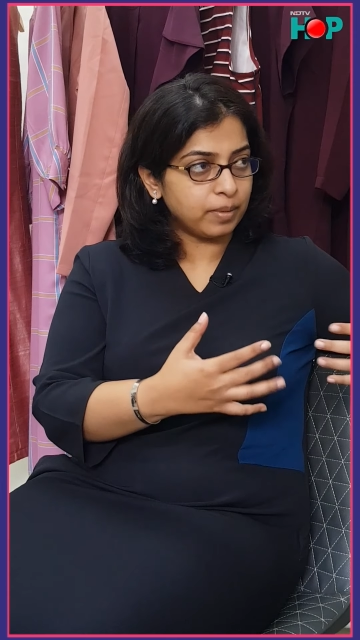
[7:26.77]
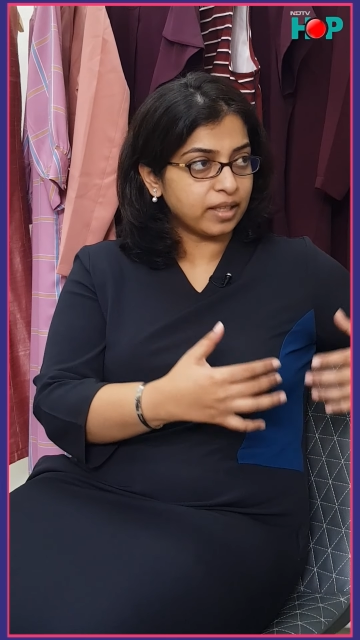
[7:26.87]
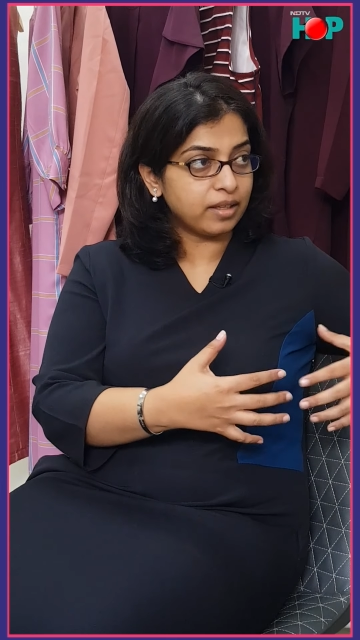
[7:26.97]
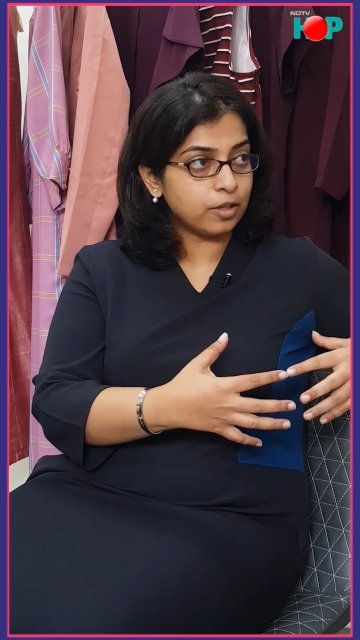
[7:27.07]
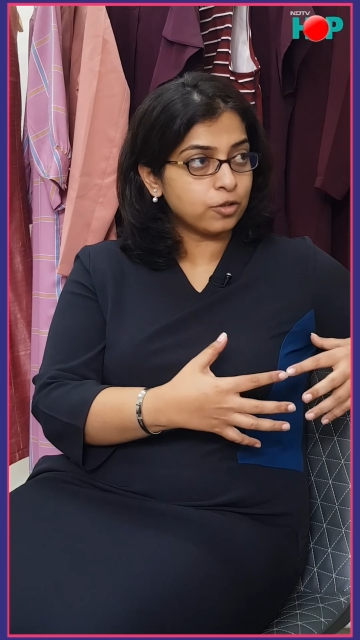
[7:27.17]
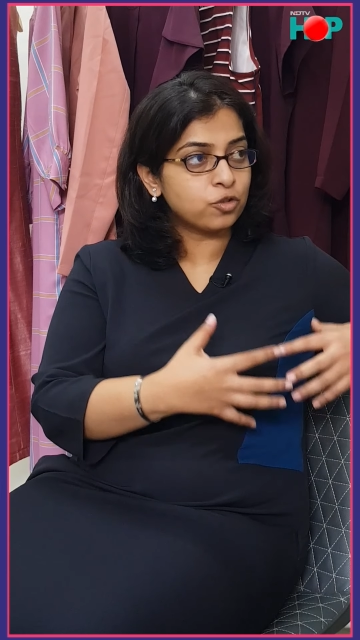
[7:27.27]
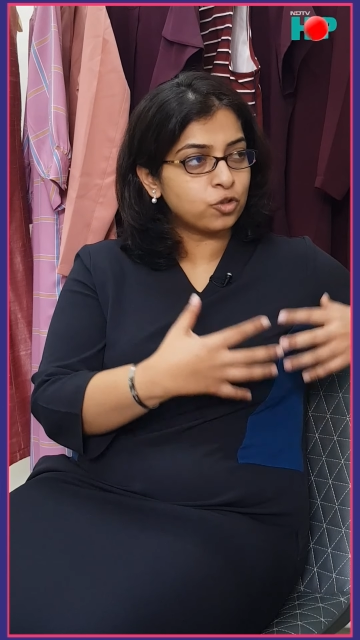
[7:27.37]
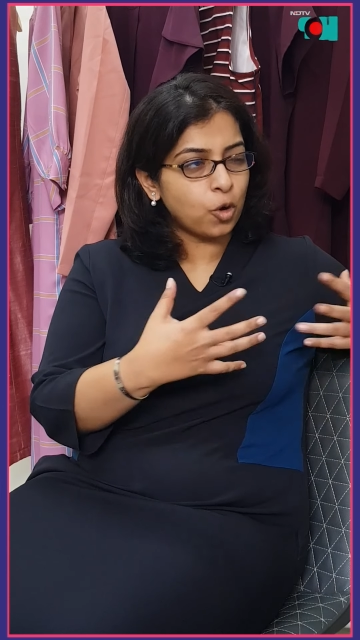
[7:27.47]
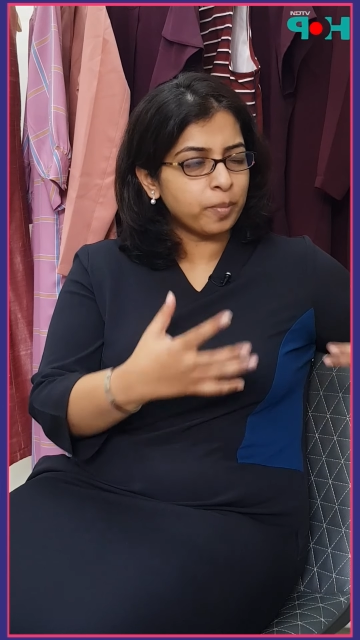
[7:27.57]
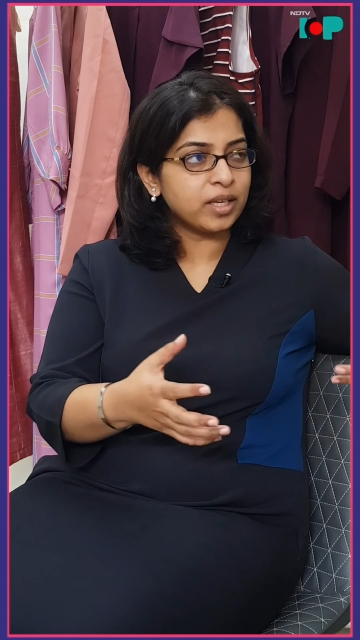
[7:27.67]
Like there are
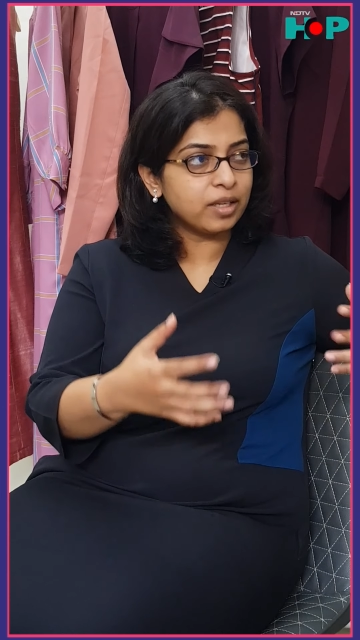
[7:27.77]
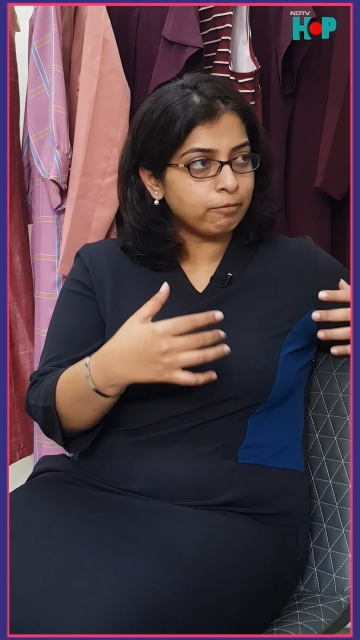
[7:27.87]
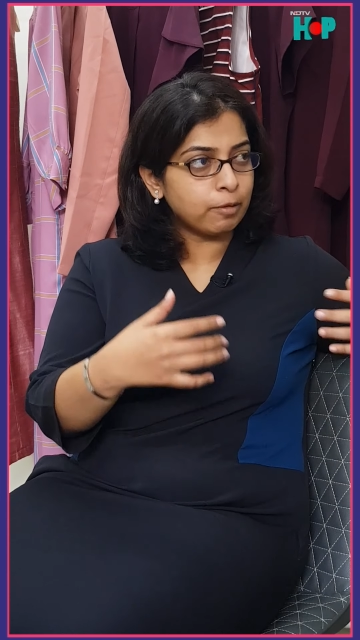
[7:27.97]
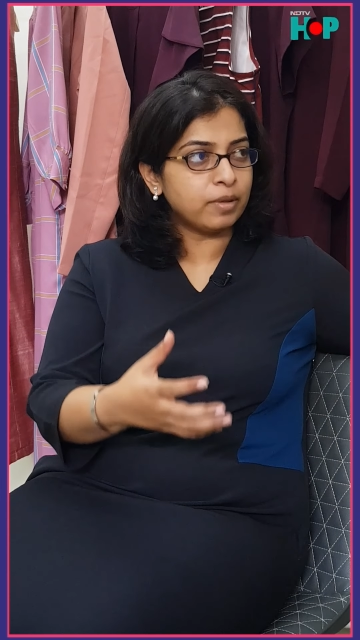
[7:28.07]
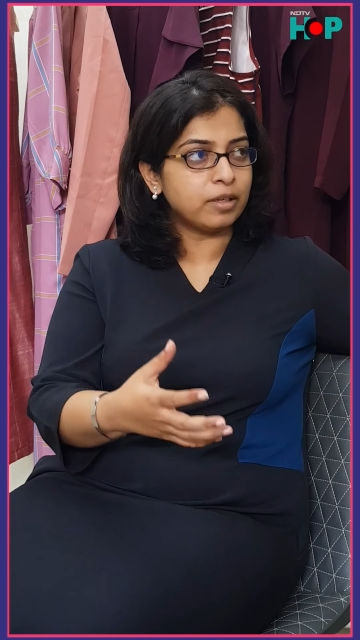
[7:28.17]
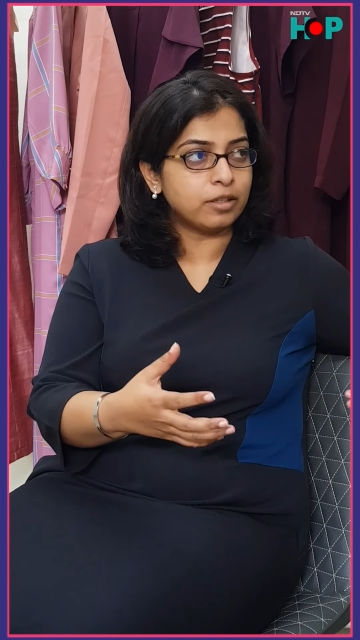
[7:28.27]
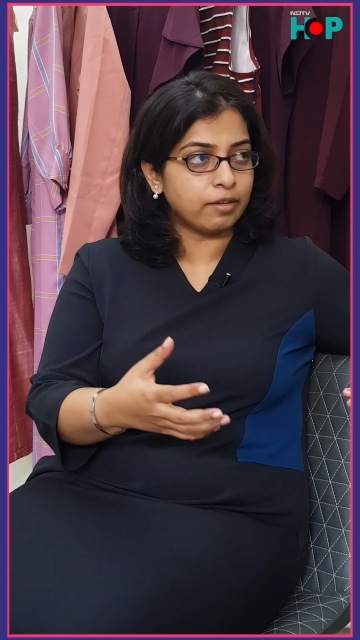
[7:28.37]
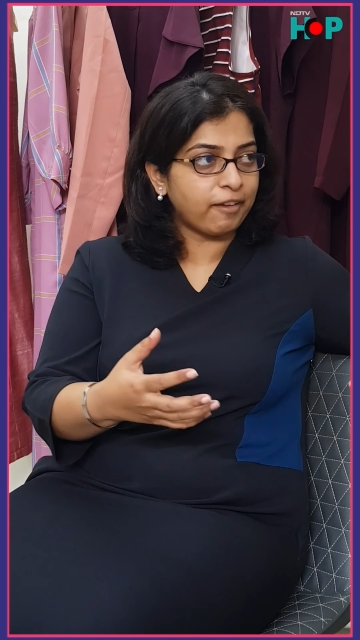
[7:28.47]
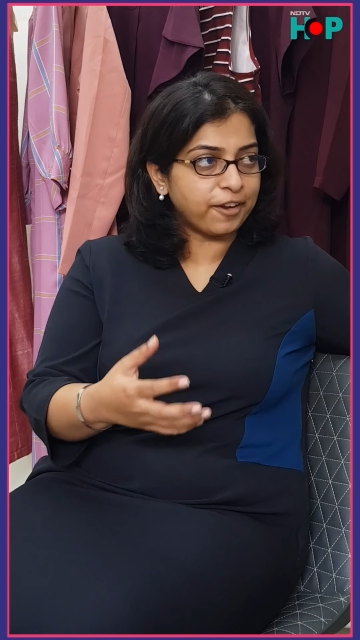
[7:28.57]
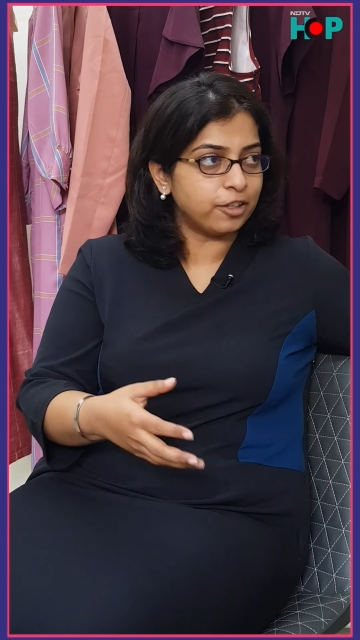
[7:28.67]
so many women
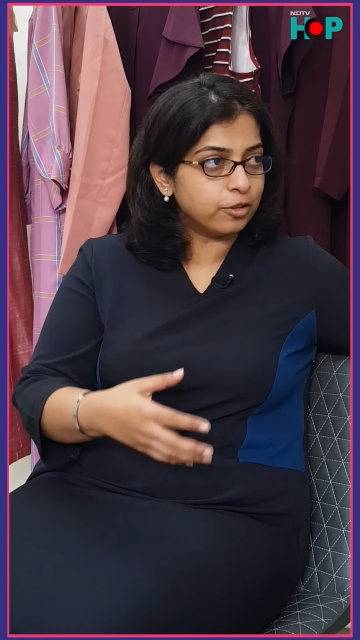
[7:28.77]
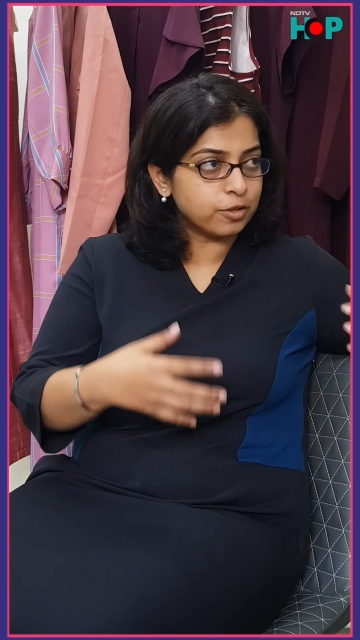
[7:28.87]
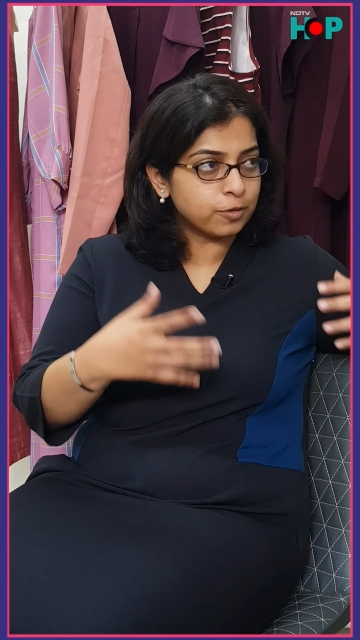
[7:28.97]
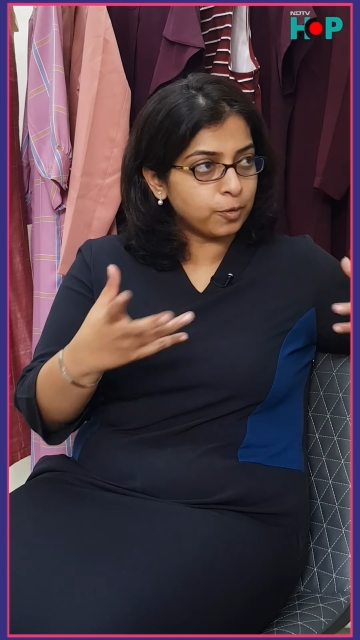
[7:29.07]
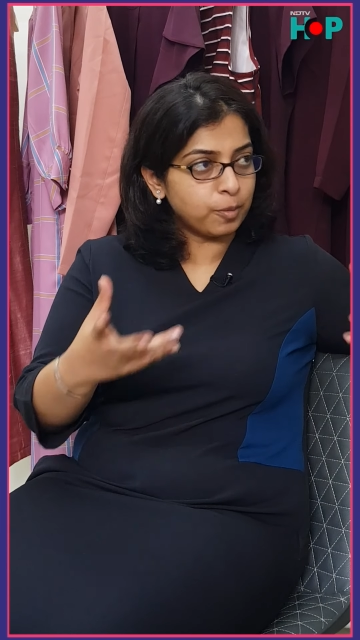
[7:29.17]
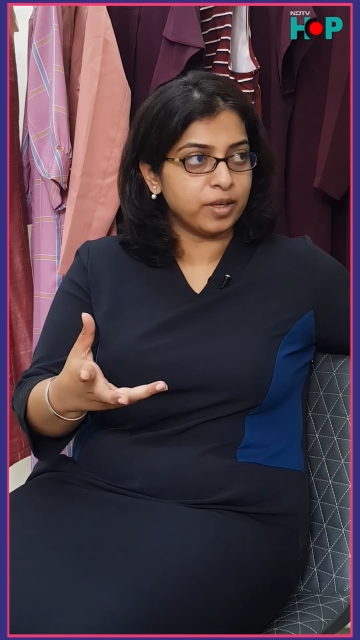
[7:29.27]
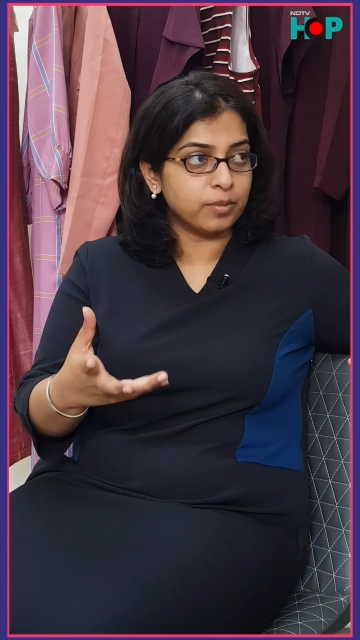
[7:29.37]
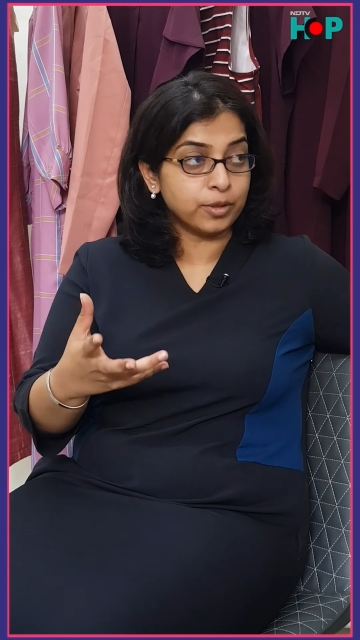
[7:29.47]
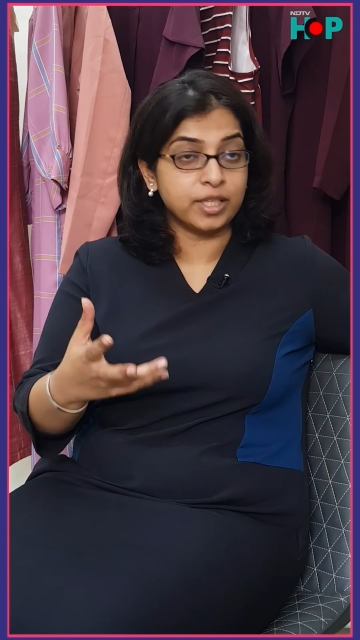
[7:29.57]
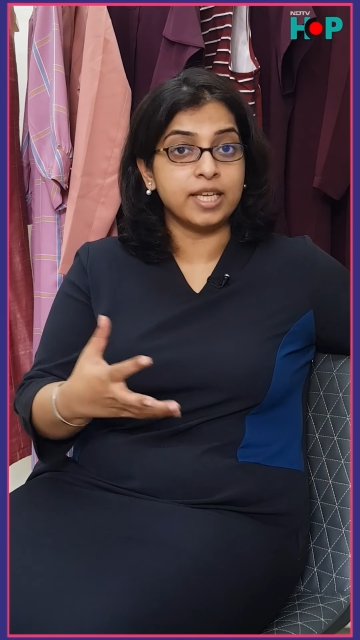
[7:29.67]
designers, women
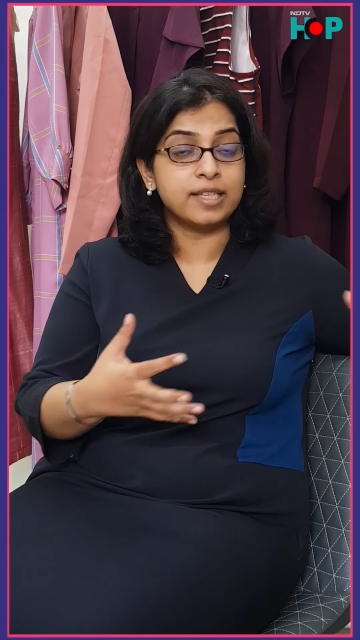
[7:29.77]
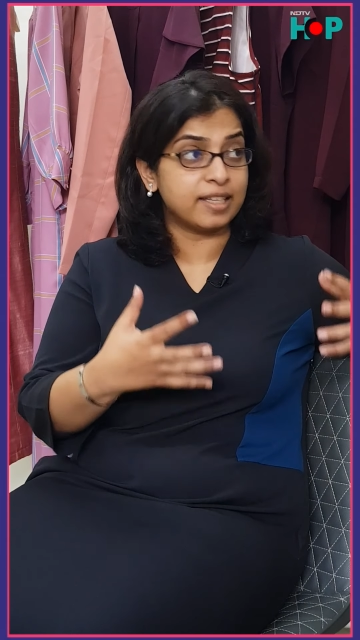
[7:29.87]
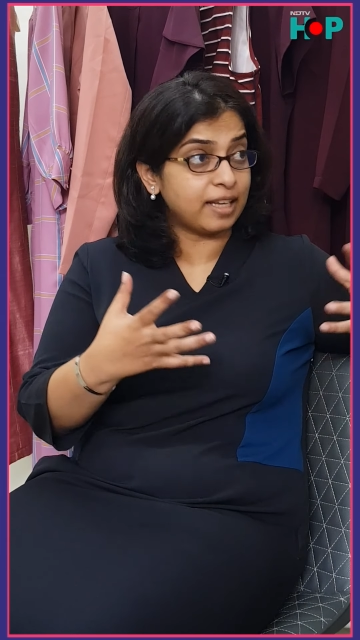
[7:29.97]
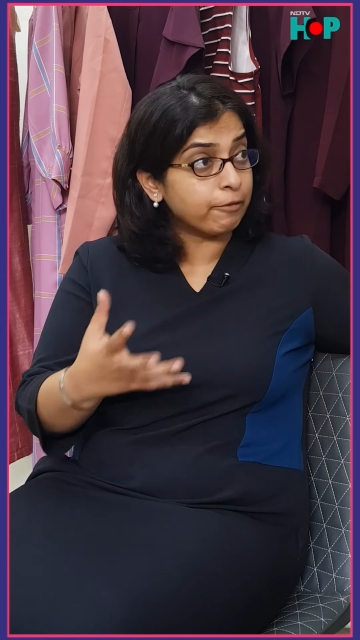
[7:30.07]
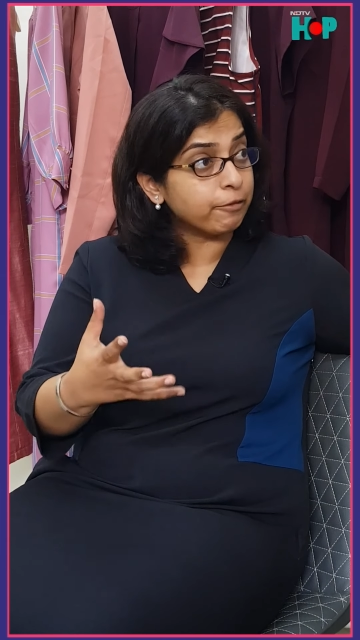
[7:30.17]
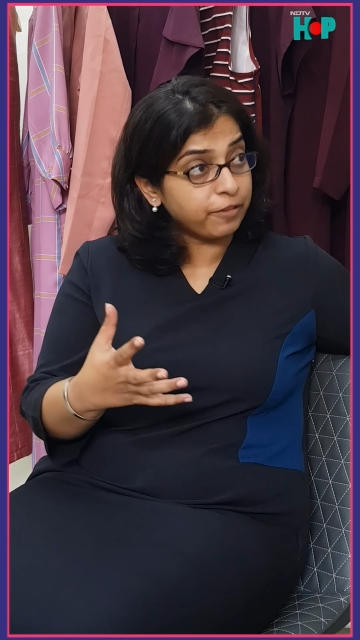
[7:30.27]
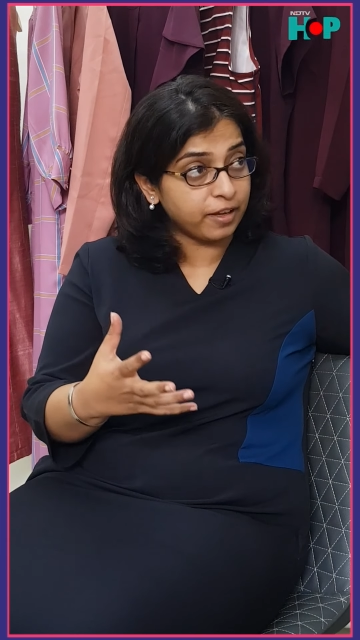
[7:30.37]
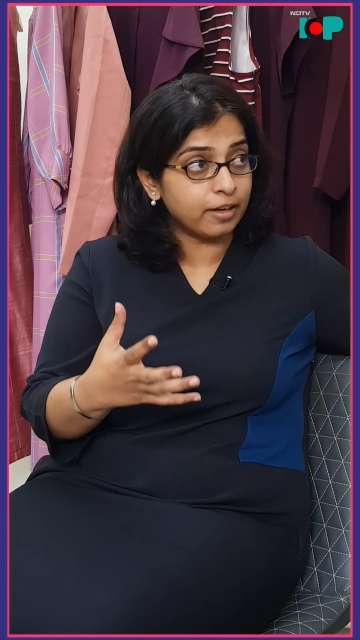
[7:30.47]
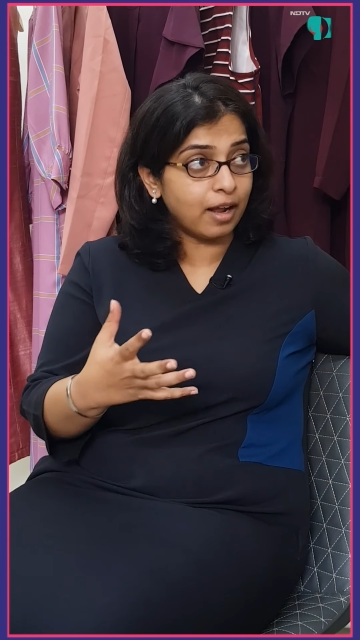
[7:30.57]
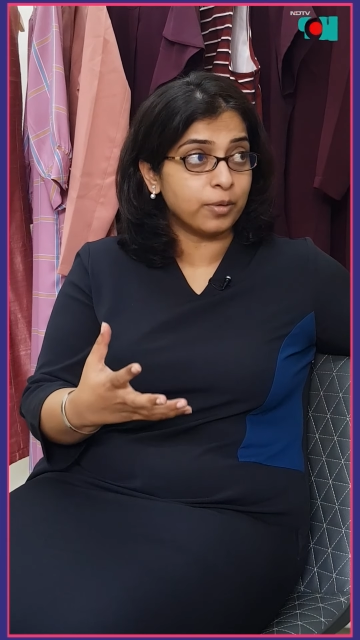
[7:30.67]
boutiques, and
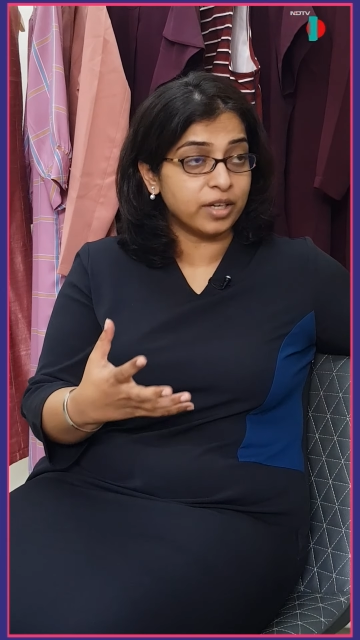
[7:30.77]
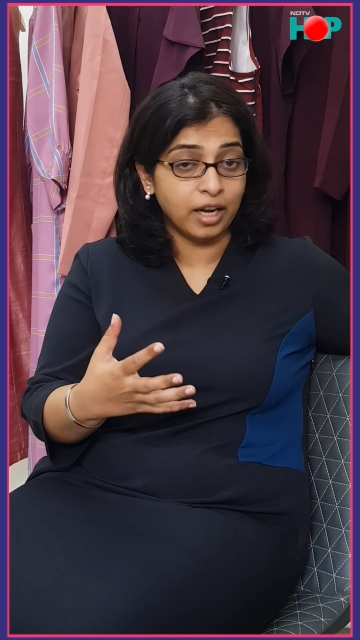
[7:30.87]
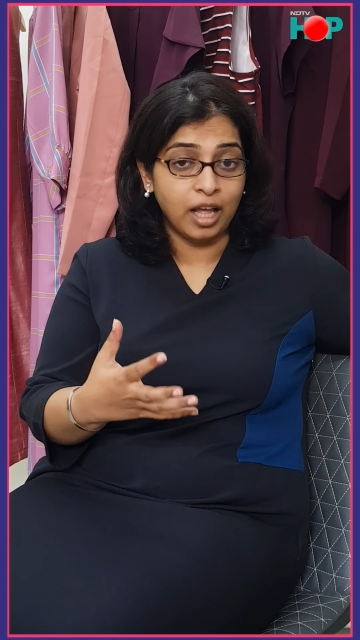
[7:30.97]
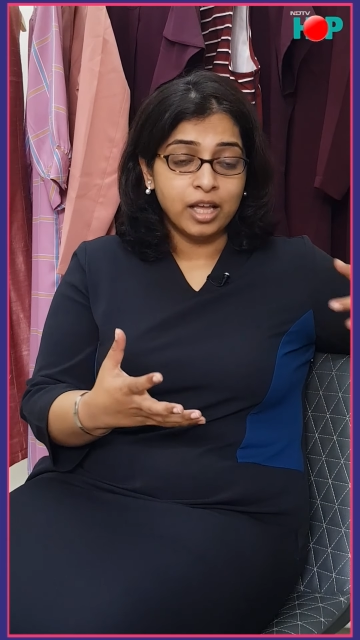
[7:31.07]
everything around it.